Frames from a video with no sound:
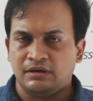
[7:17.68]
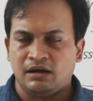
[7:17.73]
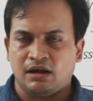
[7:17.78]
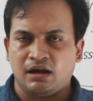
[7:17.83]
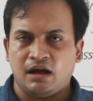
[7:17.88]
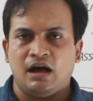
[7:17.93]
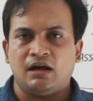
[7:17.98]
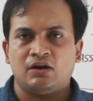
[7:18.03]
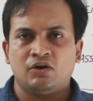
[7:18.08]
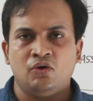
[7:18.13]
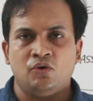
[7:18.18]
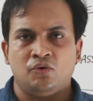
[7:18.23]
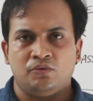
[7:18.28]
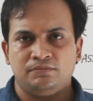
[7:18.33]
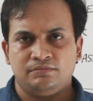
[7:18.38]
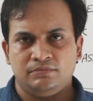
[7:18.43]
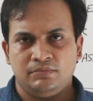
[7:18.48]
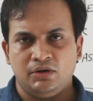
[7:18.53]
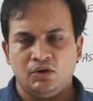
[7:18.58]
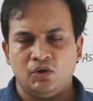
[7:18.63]

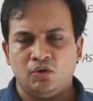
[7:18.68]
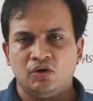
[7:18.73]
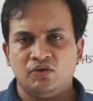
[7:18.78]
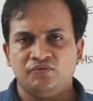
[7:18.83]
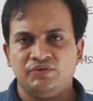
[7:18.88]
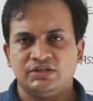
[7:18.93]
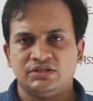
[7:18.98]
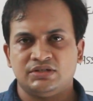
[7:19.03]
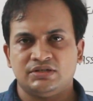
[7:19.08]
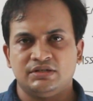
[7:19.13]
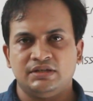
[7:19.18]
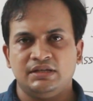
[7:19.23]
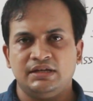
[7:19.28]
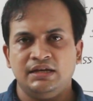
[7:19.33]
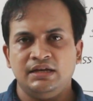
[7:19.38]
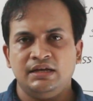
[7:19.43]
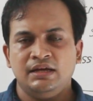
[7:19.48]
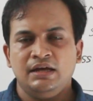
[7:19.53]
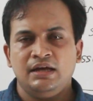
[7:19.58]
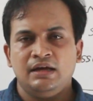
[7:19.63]
cargo load which
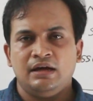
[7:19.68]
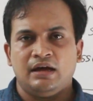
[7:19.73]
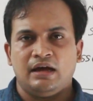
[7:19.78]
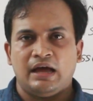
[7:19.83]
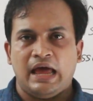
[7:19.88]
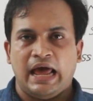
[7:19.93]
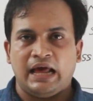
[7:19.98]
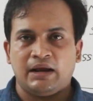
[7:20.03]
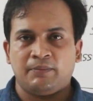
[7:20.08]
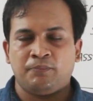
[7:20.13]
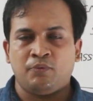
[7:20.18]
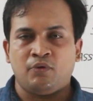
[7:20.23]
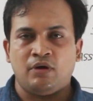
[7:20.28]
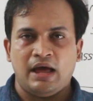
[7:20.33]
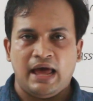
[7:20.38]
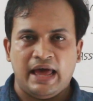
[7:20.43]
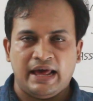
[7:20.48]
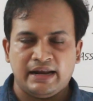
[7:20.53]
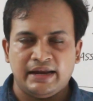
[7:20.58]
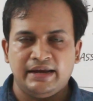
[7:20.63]
the
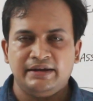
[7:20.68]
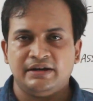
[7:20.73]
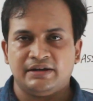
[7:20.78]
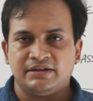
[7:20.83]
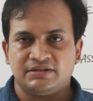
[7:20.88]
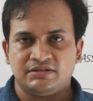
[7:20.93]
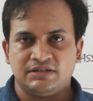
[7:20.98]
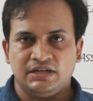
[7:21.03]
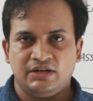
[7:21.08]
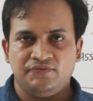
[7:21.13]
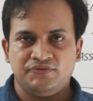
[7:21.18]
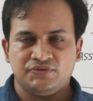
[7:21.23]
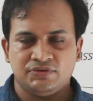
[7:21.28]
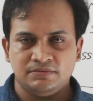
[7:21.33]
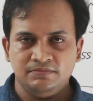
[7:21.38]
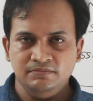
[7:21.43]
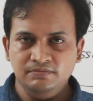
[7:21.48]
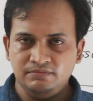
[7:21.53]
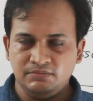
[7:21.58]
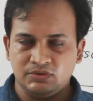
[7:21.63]
airline
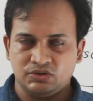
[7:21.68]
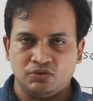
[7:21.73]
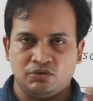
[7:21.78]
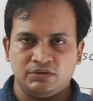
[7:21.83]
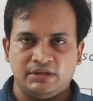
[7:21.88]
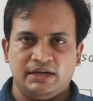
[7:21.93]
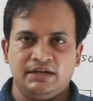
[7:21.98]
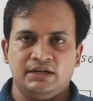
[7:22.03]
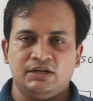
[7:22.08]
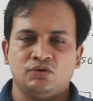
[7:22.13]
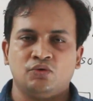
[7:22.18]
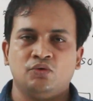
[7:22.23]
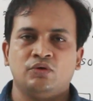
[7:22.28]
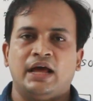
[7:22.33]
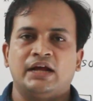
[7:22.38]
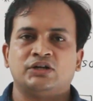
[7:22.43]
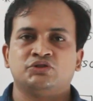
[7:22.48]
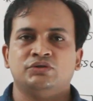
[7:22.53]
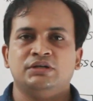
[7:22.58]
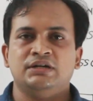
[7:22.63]
receives, so that it could
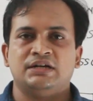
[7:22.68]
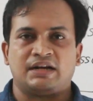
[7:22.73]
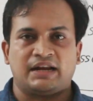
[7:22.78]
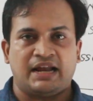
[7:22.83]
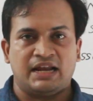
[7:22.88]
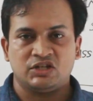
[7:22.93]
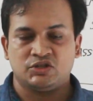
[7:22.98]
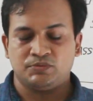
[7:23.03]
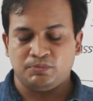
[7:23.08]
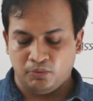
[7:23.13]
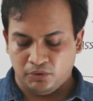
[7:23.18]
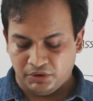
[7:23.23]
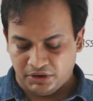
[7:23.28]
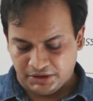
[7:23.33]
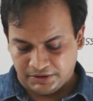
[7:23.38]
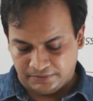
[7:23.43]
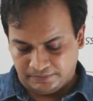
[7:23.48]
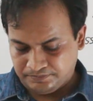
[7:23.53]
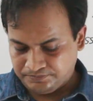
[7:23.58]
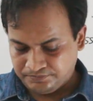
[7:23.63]
actually transport
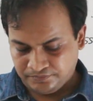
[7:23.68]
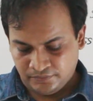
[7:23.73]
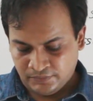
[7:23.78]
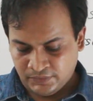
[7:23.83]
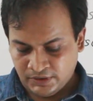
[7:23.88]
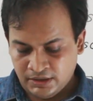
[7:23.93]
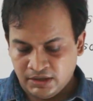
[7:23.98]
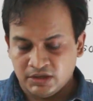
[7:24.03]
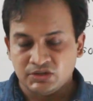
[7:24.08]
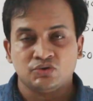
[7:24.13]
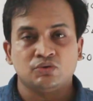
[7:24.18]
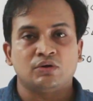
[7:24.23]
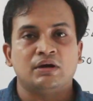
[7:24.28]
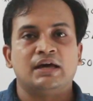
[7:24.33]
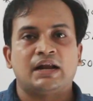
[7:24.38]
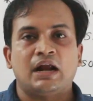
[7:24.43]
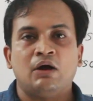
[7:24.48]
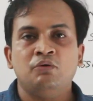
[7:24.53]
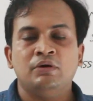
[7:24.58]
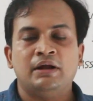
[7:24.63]
it. So
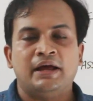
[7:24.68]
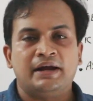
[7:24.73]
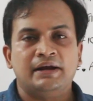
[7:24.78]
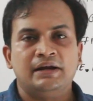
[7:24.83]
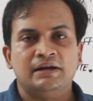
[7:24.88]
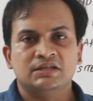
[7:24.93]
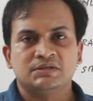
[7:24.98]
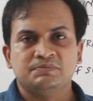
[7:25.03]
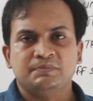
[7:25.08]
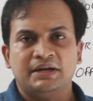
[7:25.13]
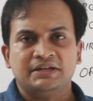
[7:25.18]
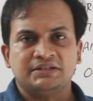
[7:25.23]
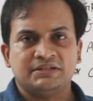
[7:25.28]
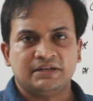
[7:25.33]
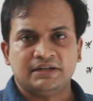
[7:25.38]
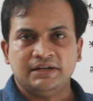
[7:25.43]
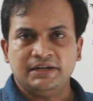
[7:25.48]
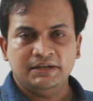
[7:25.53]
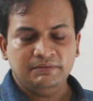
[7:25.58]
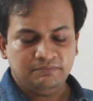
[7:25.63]
ground handlers
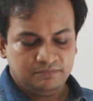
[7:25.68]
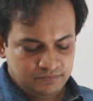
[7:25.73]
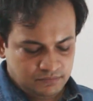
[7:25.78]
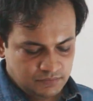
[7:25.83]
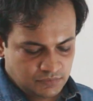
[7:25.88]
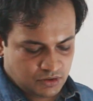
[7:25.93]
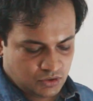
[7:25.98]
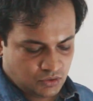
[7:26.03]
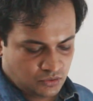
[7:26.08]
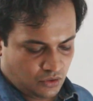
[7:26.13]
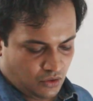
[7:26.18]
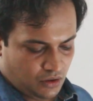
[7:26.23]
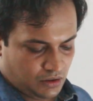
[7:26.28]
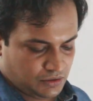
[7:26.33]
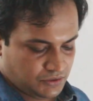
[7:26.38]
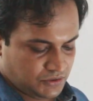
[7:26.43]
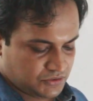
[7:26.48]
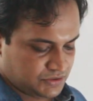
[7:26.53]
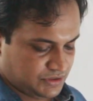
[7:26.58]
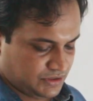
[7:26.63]
basically do
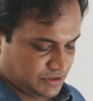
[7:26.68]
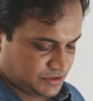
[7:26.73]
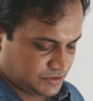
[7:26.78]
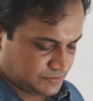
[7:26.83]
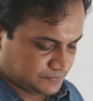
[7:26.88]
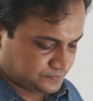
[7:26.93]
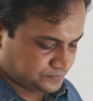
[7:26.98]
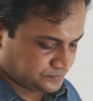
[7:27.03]
all those things.